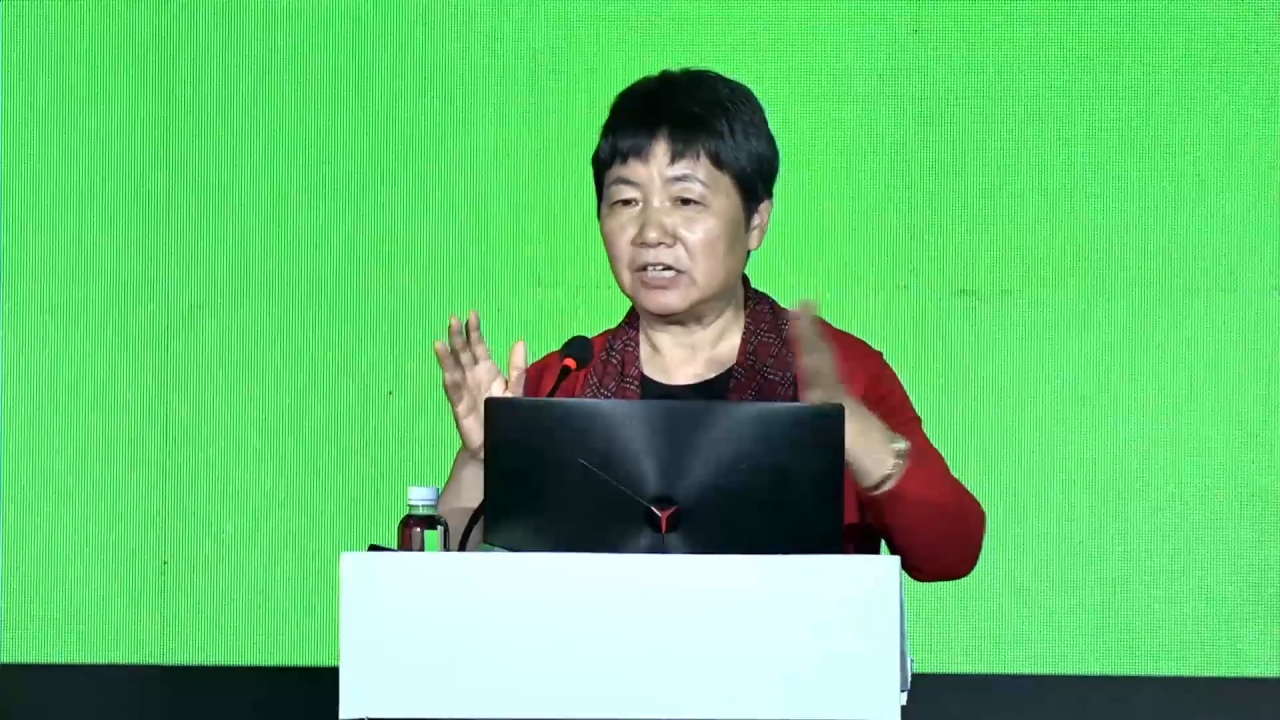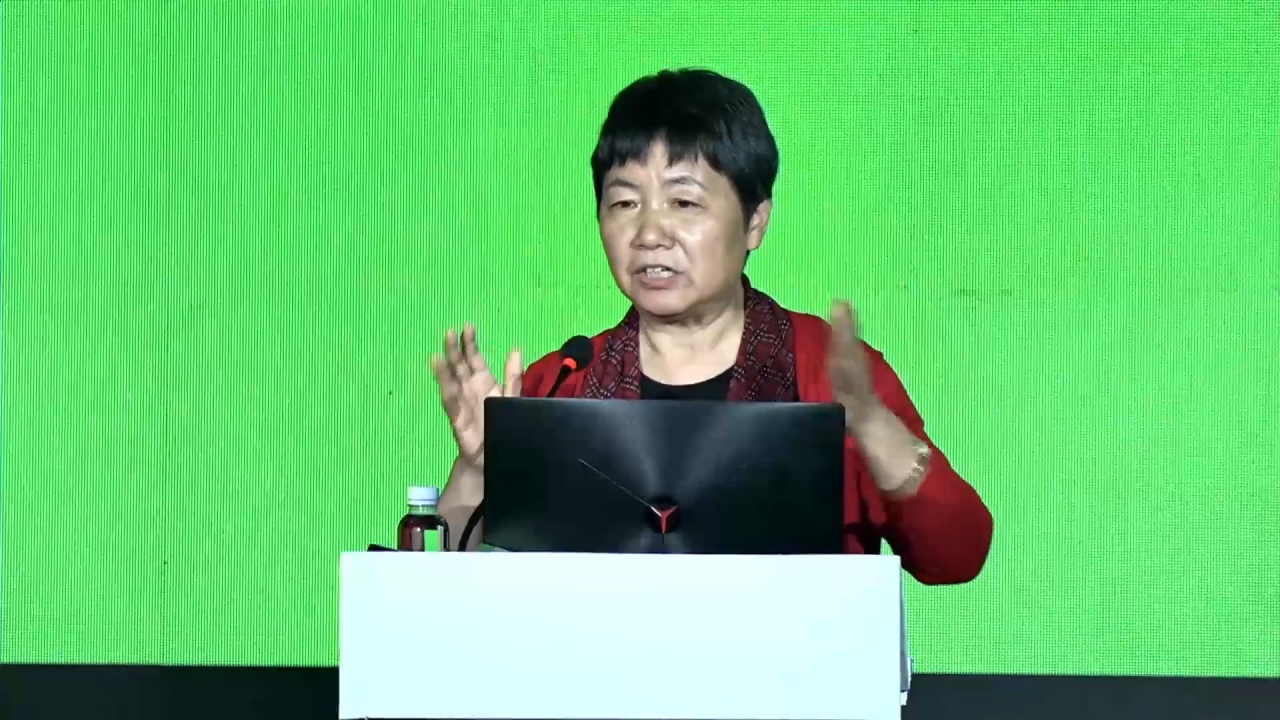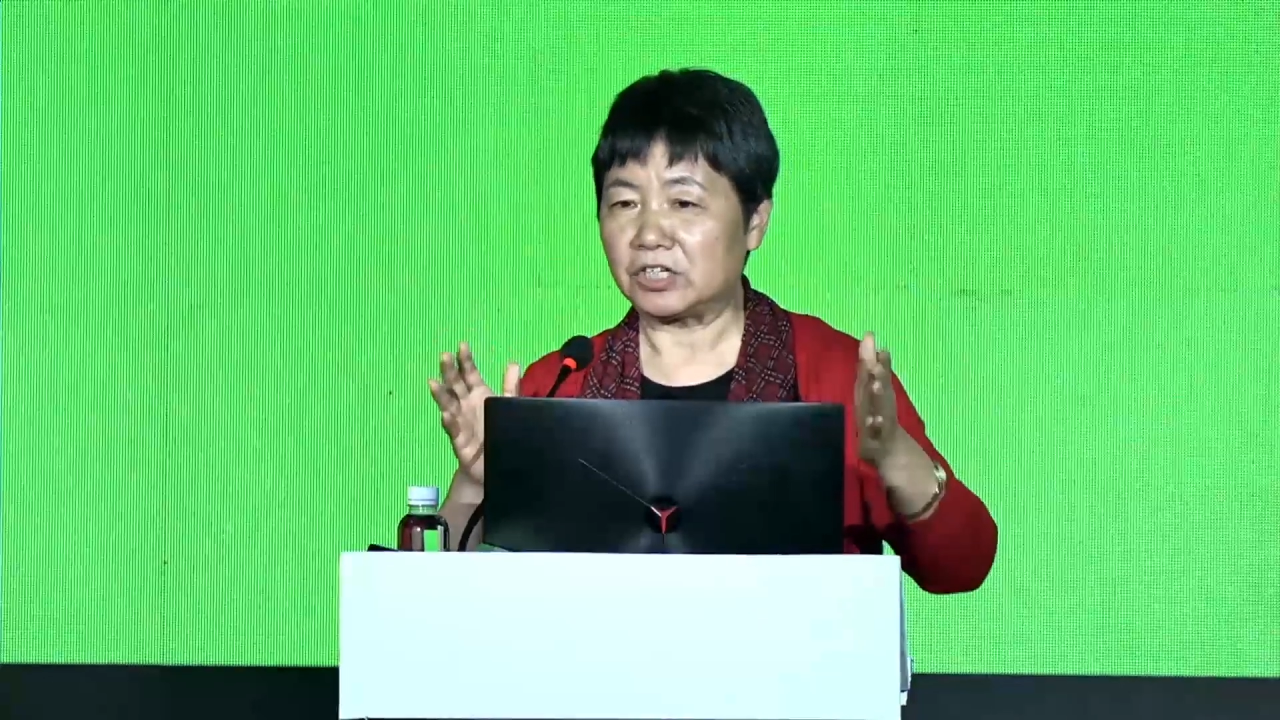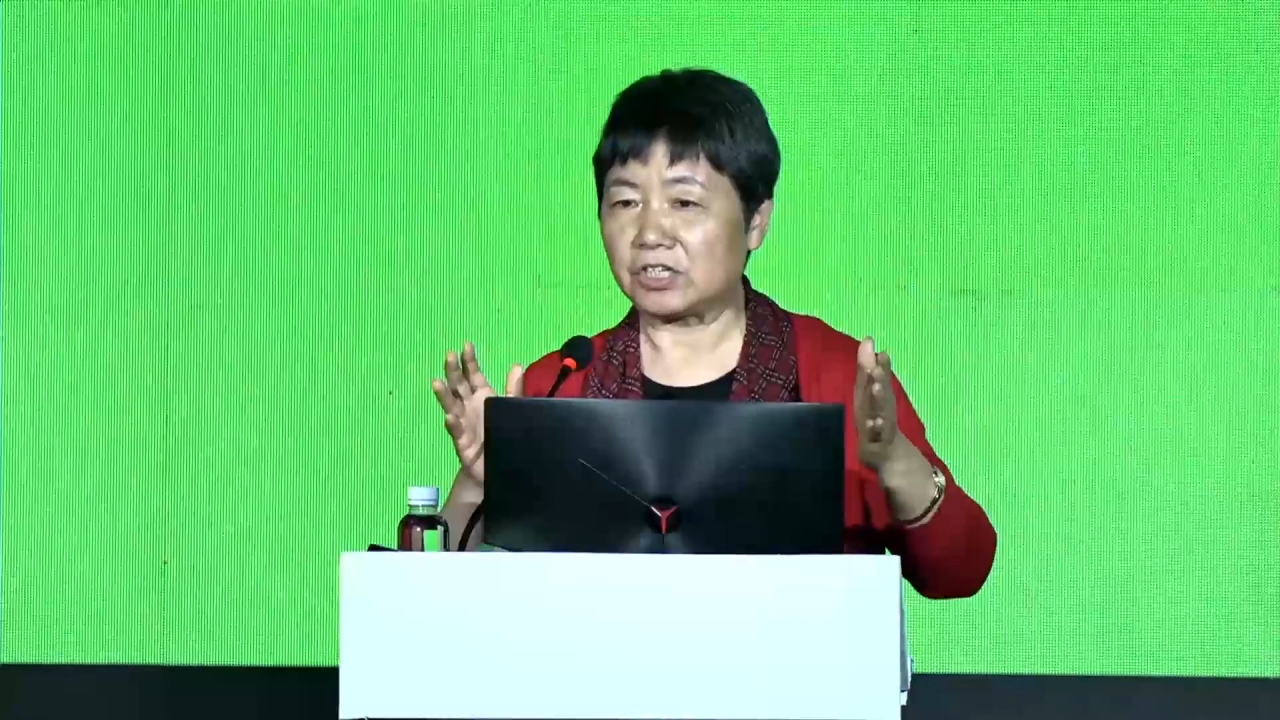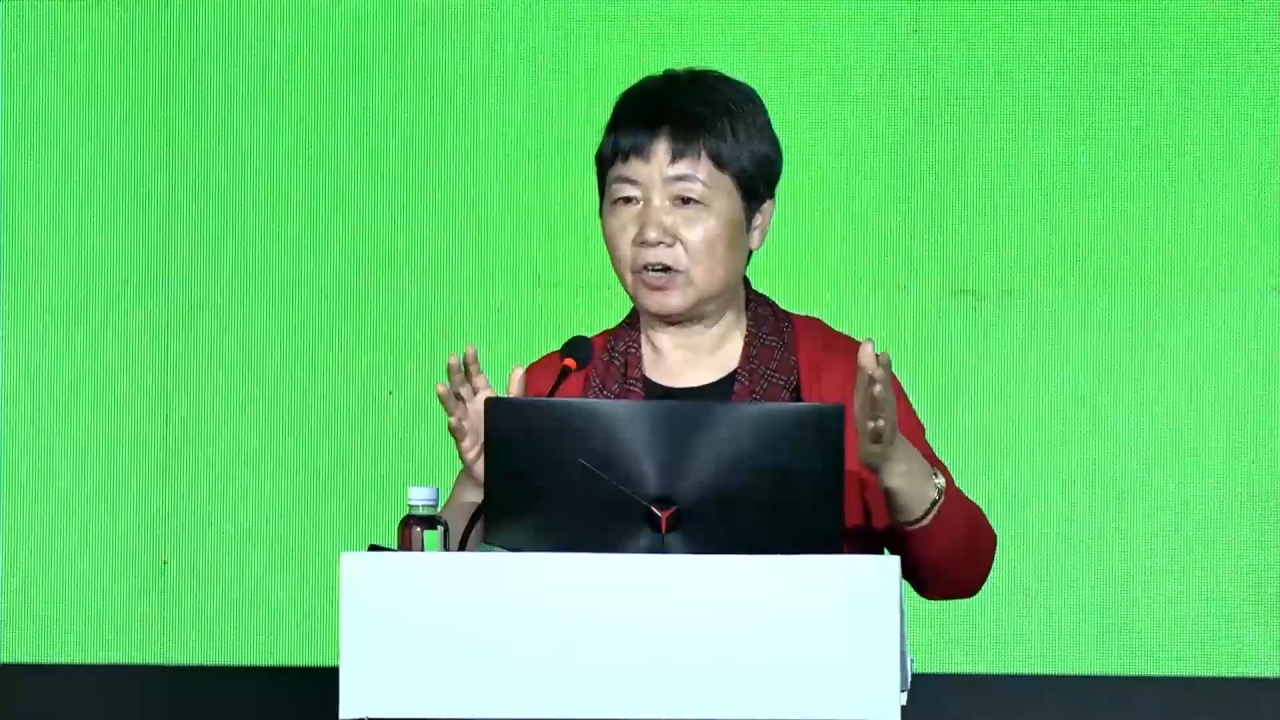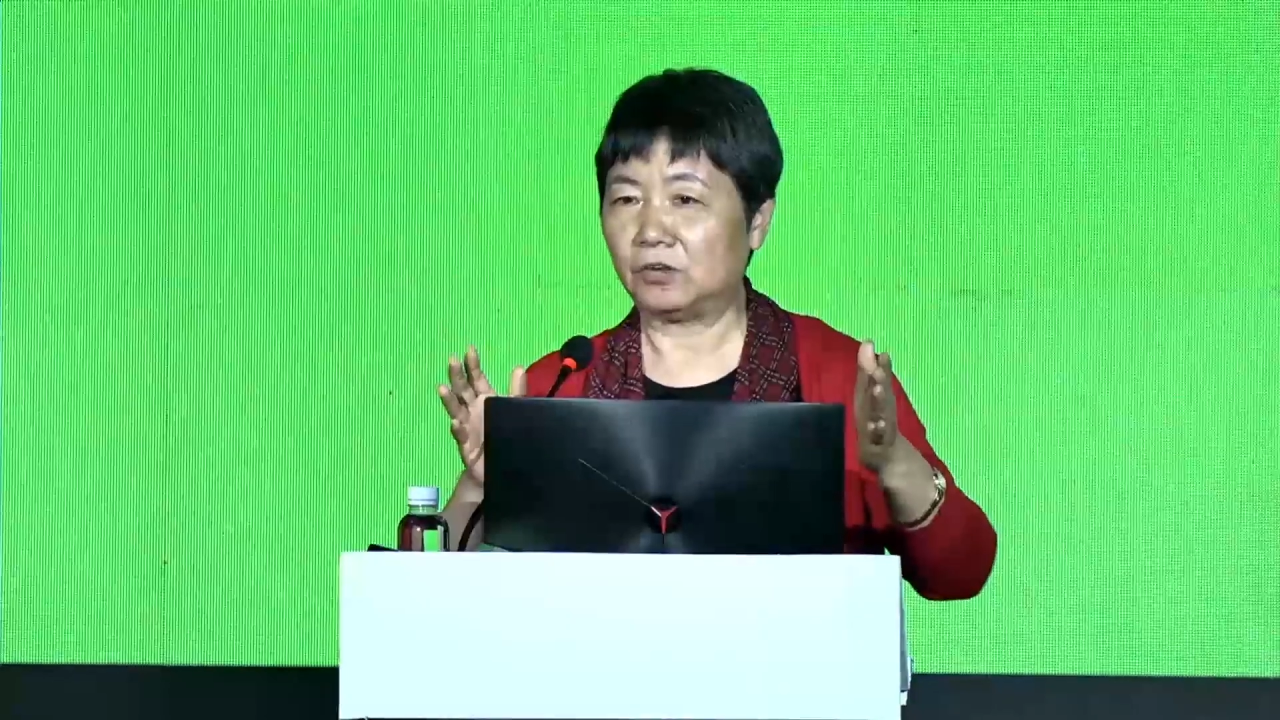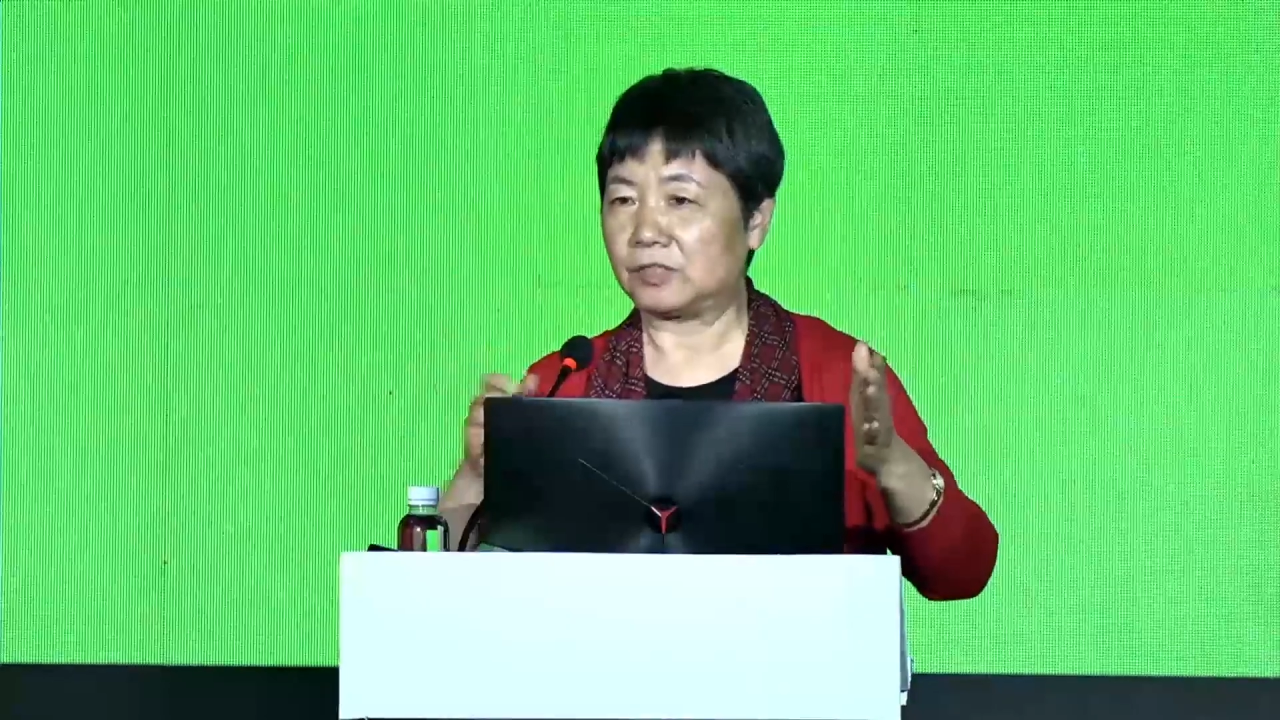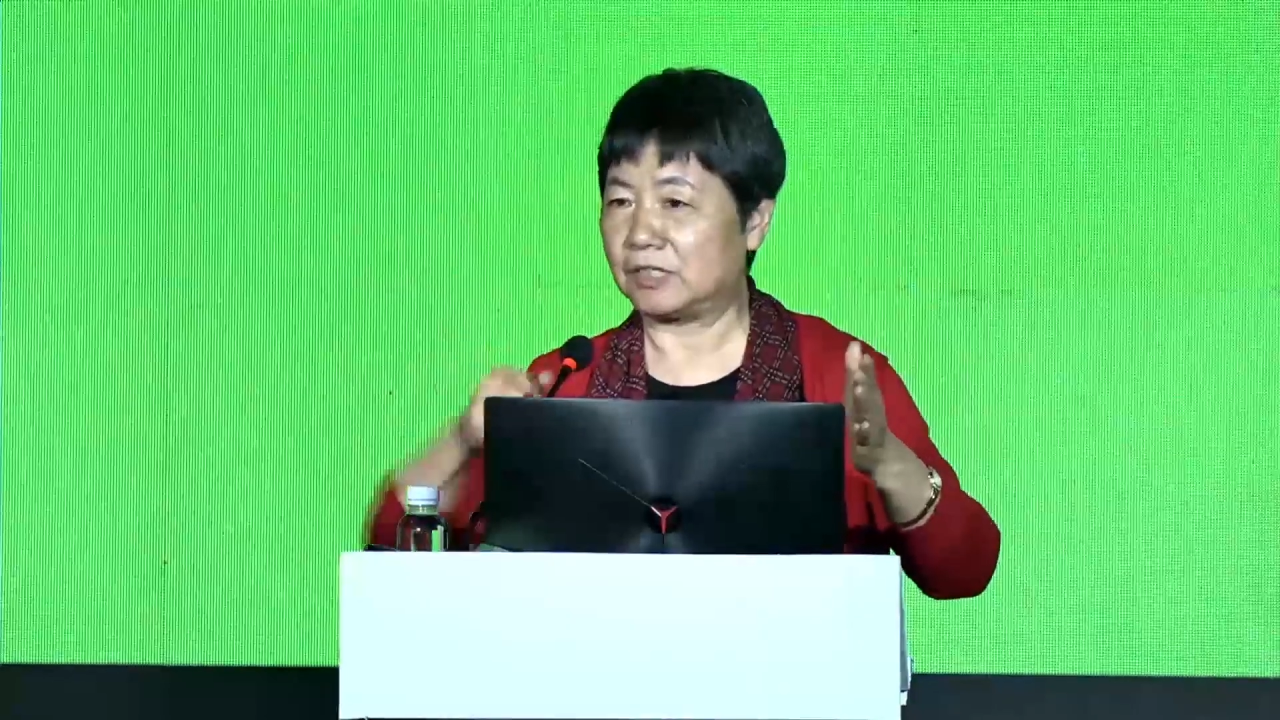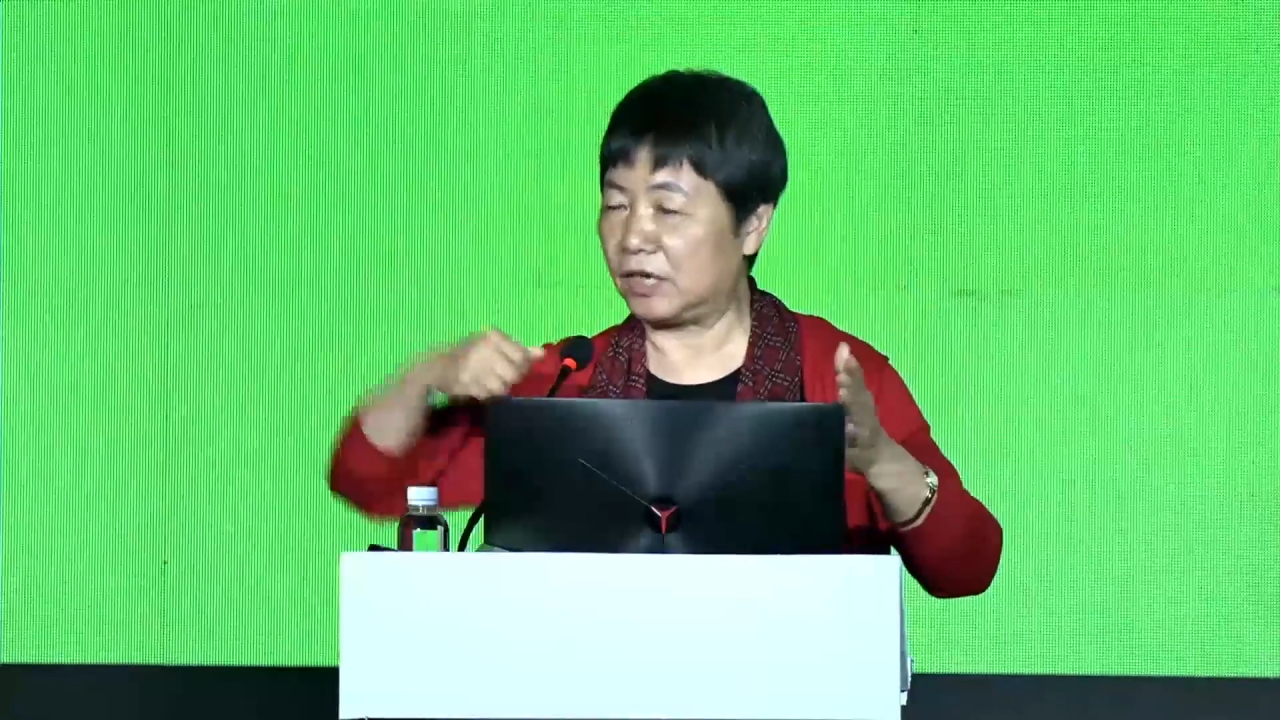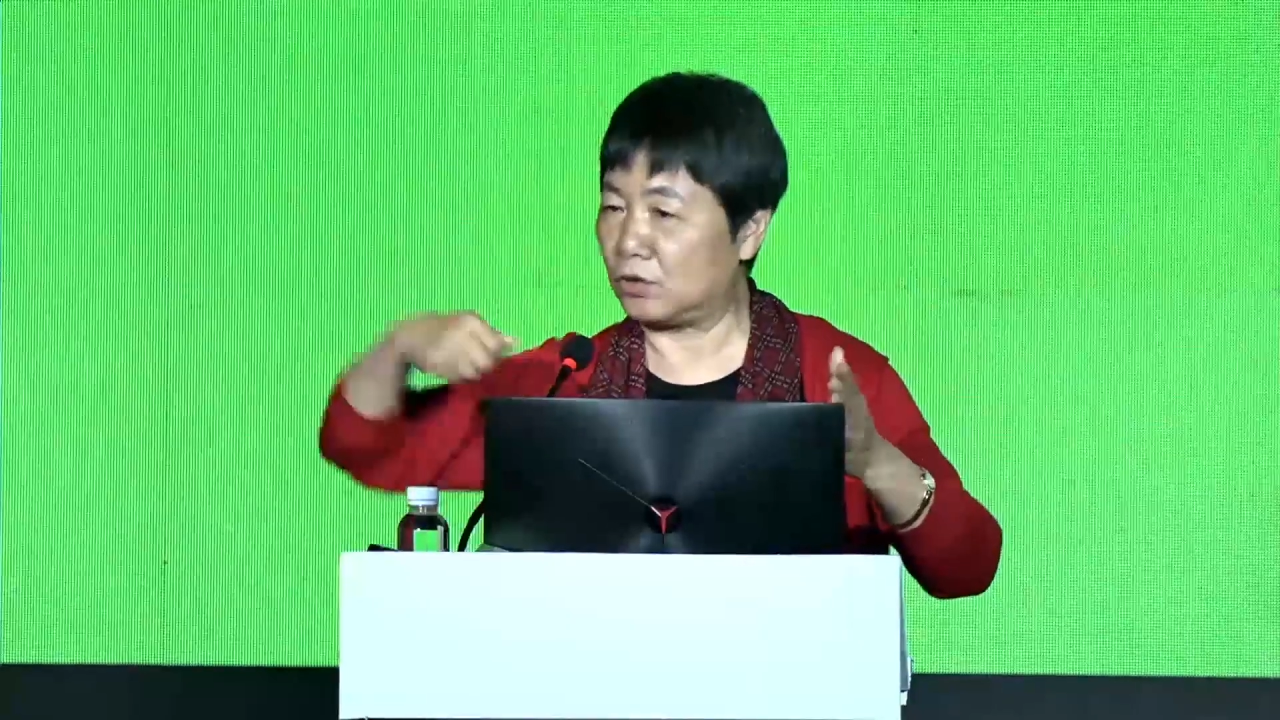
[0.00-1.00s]

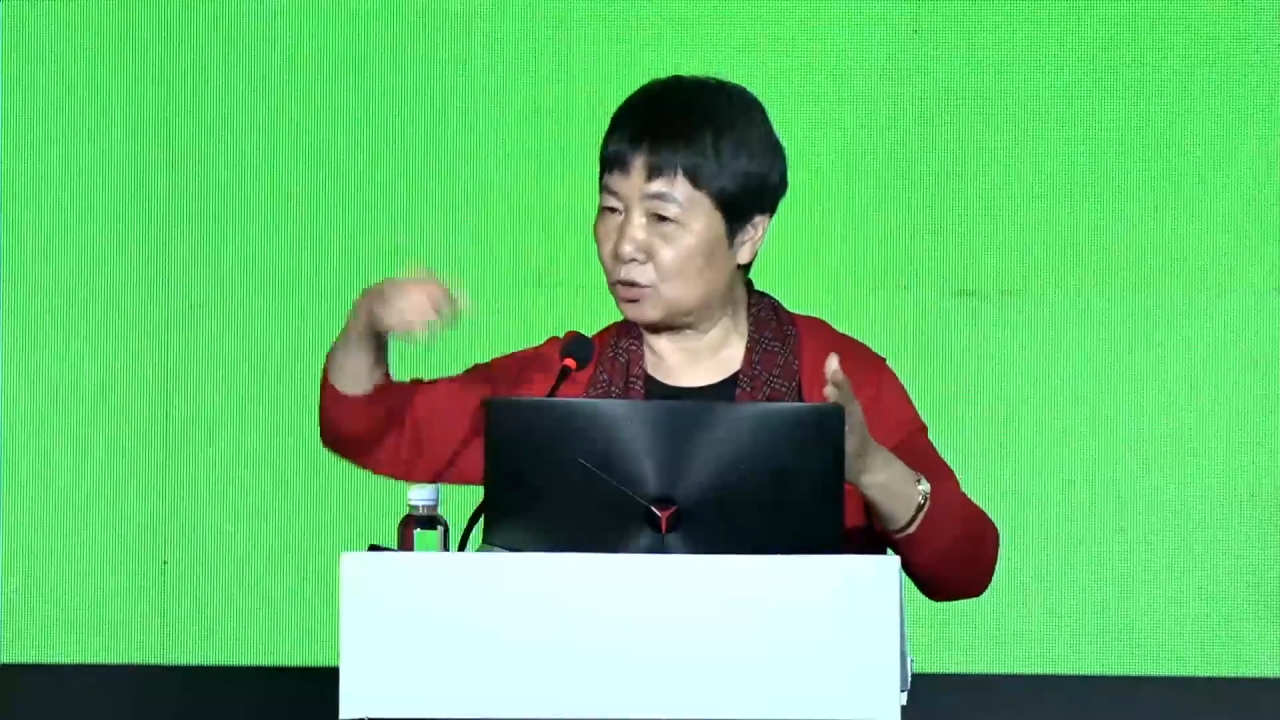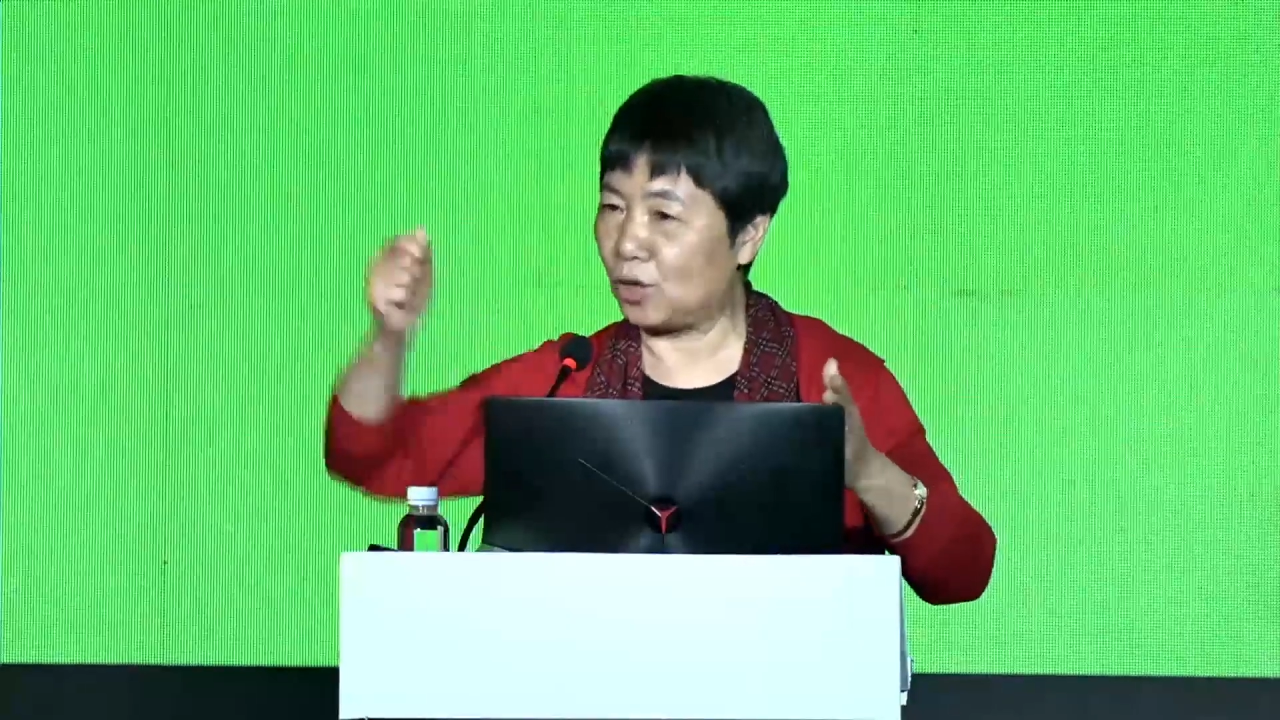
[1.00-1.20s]
Parents